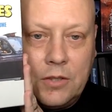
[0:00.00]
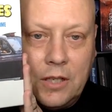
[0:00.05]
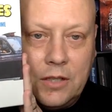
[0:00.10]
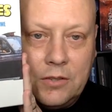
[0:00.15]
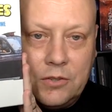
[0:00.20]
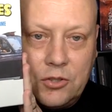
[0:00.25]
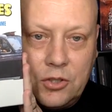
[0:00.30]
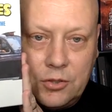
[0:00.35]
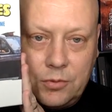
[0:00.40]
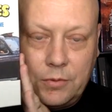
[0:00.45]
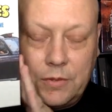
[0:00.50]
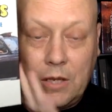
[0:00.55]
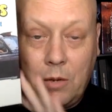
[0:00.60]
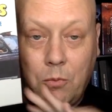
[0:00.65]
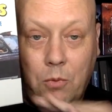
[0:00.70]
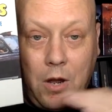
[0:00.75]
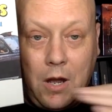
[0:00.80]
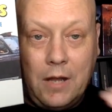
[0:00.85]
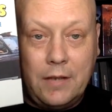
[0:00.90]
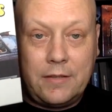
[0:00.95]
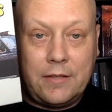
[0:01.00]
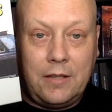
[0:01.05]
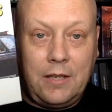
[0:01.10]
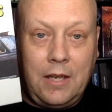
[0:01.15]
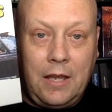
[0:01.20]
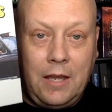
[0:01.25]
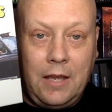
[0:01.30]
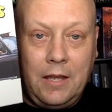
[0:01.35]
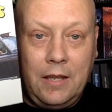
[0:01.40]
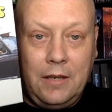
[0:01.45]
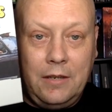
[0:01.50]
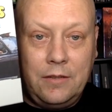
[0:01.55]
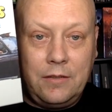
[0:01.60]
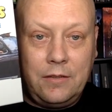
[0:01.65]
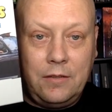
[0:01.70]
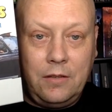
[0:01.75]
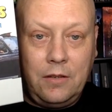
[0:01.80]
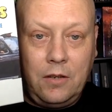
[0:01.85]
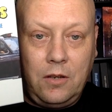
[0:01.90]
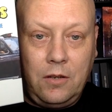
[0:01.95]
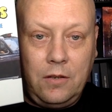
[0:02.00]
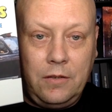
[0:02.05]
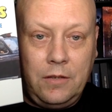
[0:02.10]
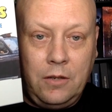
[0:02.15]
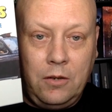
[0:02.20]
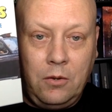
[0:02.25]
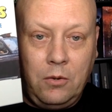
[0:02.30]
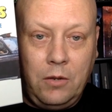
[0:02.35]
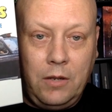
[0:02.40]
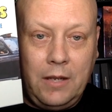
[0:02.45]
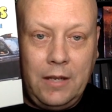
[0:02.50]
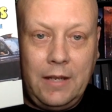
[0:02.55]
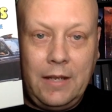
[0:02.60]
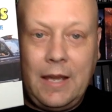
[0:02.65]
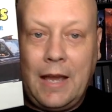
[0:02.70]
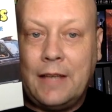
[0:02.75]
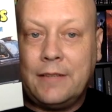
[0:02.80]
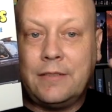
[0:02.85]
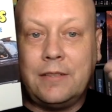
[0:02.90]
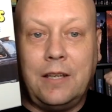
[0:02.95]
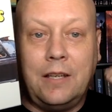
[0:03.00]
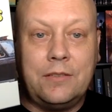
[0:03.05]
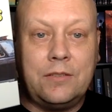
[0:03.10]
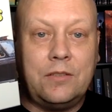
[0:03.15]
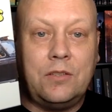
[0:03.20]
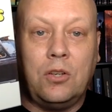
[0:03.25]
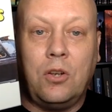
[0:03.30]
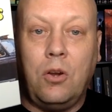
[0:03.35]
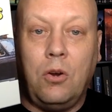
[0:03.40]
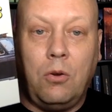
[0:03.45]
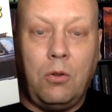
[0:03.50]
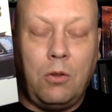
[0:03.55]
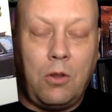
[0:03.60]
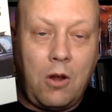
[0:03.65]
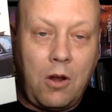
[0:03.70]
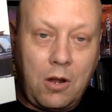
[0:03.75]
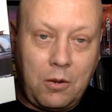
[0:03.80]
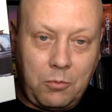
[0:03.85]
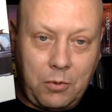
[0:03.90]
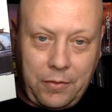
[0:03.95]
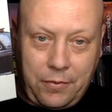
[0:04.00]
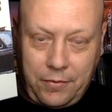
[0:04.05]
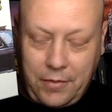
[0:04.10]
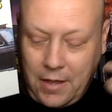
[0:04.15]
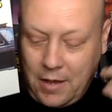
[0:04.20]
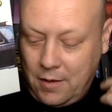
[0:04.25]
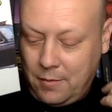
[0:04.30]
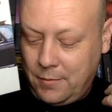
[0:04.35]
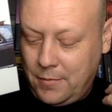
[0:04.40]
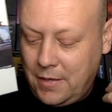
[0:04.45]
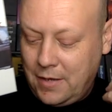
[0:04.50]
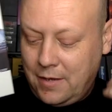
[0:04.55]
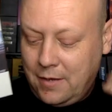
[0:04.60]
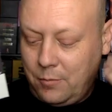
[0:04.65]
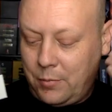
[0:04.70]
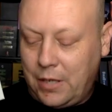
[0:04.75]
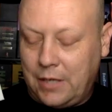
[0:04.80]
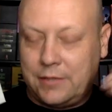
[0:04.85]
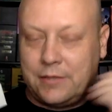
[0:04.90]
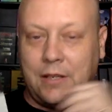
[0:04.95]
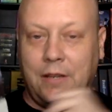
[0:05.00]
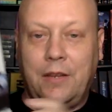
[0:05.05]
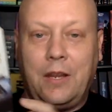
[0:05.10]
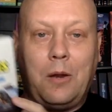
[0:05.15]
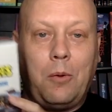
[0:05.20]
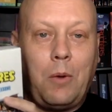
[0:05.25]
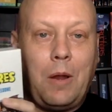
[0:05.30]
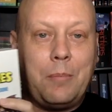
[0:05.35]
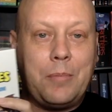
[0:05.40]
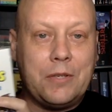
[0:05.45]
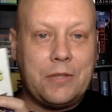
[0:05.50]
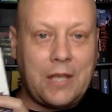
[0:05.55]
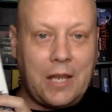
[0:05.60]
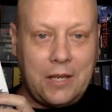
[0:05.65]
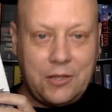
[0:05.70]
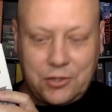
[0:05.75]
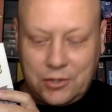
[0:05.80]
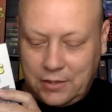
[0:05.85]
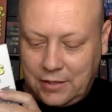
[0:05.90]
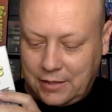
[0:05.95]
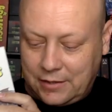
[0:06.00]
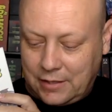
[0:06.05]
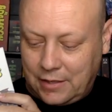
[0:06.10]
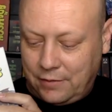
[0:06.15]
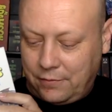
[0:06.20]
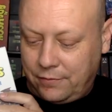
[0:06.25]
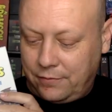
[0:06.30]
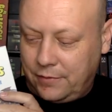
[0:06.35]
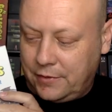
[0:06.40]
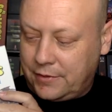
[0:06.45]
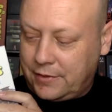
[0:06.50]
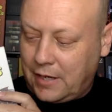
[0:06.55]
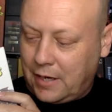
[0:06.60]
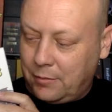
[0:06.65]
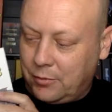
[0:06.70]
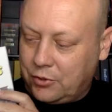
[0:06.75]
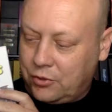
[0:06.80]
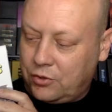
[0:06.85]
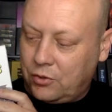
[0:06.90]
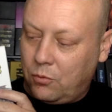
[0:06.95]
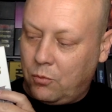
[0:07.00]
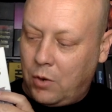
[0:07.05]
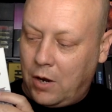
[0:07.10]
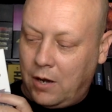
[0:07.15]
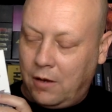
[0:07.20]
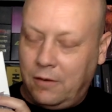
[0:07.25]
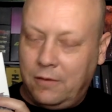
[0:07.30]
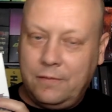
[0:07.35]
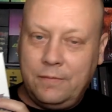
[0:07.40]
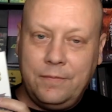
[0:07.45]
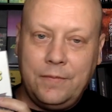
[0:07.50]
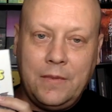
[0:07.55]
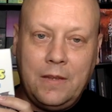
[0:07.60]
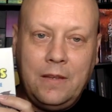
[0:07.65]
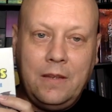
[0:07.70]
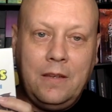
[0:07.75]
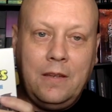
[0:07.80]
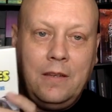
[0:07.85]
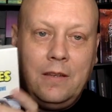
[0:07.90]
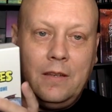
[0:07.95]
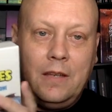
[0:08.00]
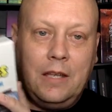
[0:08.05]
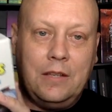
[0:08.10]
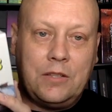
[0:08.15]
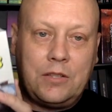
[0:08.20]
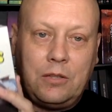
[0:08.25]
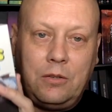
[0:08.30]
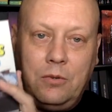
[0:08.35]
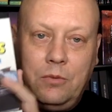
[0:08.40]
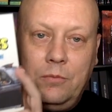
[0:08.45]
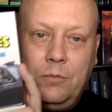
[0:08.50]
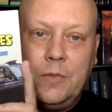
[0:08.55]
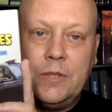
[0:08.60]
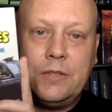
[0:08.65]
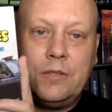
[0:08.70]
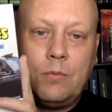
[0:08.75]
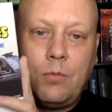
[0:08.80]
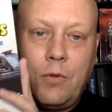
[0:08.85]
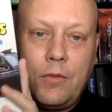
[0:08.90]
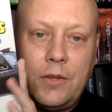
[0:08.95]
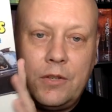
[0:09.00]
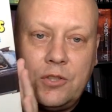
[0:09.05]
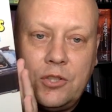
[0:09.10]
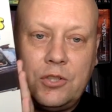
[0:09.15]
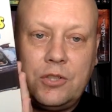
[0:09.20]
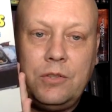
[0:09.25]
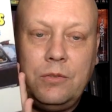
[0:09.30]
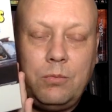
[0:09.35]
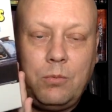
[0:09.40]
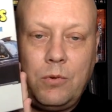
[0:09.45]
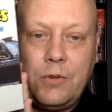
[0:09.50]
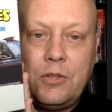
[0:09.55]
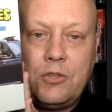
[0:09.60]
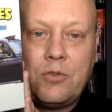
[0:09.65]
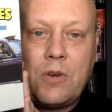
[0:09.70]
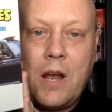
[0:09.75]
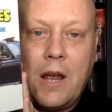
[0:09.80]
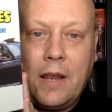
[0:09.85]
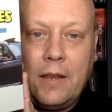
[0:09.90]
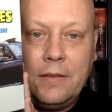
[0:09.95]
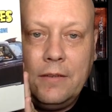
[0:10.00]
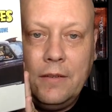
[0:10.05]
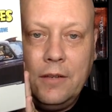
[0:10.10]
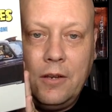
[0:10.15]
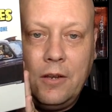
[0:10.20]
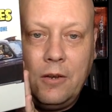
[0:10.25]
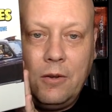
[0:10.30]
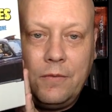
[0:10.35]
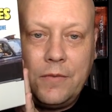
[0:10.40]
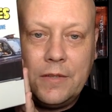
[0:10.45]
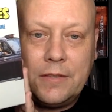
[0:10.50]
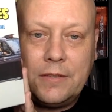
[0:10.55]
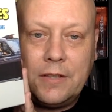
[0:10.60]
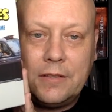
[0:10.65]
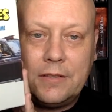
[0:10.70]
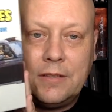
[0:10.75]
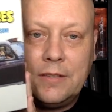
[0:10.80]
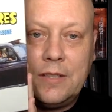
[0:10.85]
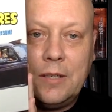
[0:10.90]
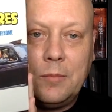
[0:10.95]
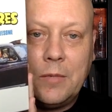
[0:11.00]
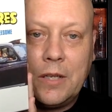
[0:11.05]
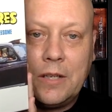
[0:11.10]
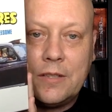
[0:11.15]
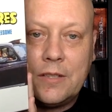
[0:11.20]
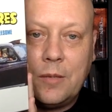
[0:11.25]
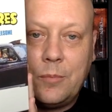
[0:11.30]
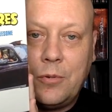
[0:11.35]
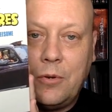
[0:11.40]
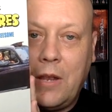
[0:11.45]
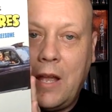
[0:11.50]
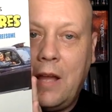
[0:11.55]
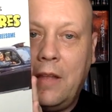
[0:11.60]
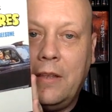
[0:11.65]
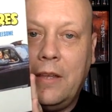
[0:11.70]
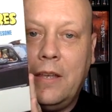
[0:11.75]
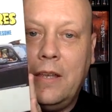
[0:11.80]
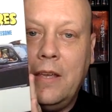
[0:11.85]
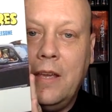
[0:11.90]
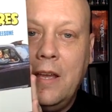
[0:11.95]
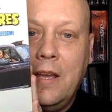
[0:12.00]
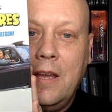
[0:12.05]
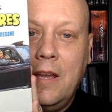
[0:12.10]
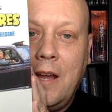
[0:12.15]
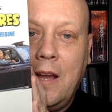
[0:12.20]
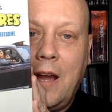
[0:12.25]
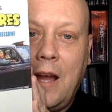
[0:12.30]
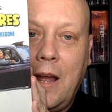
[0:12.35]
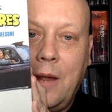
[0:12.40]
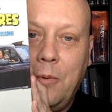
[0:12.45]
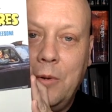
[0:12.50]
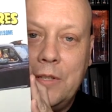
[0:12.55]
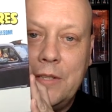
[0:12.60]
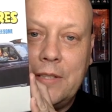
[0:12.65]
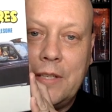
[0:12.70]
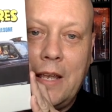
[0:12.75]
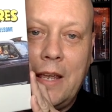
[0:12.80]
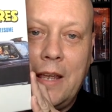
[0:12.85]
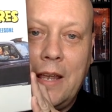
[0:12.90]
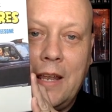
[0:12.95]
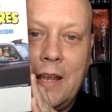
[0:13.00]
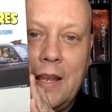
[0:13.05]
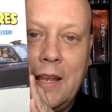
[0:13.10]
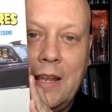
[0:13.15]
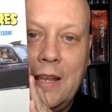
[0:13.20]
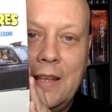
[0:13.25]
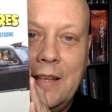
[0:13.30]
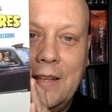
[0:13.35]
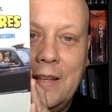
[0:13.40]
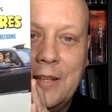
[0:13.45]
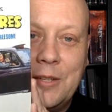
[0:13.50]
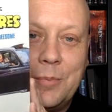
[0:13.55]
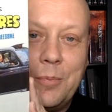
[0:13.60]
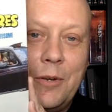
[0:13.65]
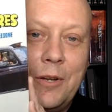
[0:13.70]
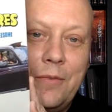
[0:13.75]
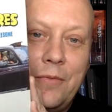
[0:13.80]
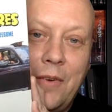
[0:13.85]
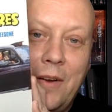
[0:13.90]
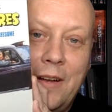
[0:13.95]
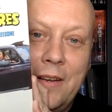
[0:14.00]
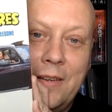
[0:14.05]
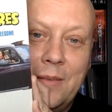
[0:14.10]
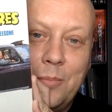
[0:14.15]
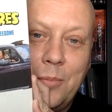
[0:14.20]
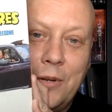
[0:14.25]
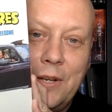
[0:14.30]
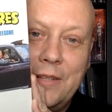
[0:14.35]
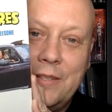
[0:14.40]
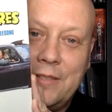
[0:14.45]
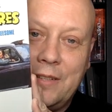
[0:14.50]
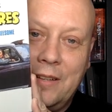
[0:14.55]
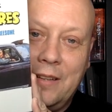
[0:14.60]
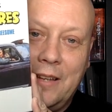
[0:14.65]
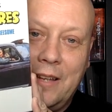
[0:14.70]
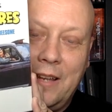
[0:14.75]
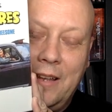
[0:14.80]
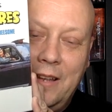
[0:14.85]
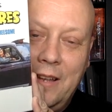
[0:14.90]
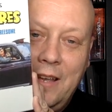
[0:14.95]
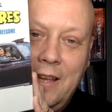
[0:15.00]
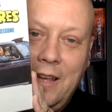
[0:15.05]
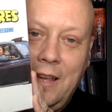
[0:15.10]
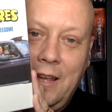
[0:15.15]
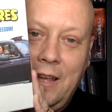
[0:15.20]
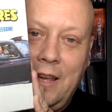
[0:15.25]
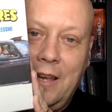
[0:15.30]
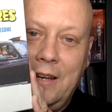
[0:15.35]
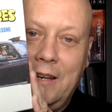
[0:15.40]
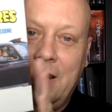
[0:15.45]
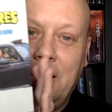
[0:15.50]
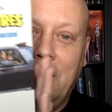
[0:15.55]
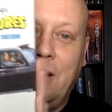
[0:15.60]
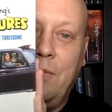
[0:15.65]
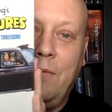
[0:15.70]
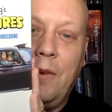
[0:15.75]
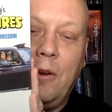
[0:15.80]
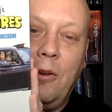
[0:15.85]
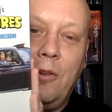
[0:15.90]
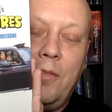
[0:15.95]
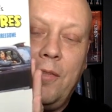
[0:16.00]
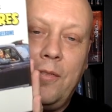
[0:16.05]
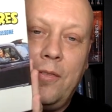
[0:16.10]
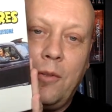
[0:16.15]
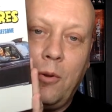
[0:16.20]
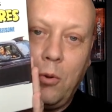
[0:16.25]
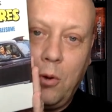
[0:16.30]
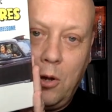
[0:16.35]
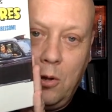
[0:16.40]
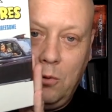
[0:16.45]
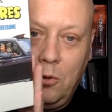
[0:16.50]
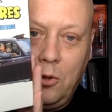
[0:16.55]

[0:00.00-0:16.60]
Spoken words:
does just what they want and, you know, asks us to go along with them based on their reputation that they've established so well. And so this is worth a try. You know, if this doesn't seem like it's up your alley, I would say it's pretty fun, pretty silly. And again, a very thorough